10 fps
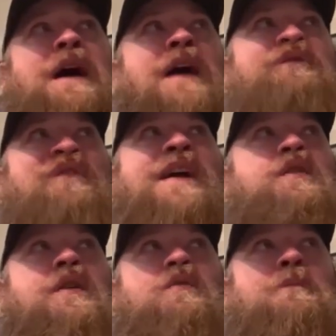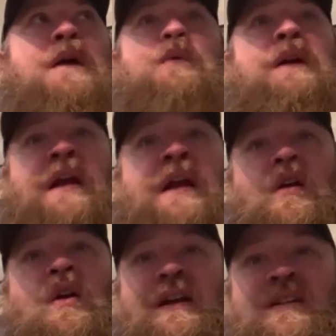I vaguely remember
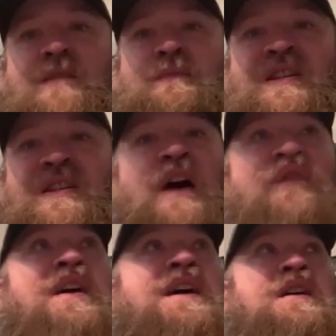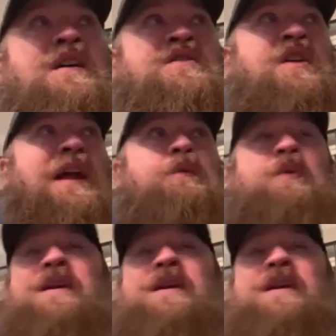hearing some stuff, so oh, like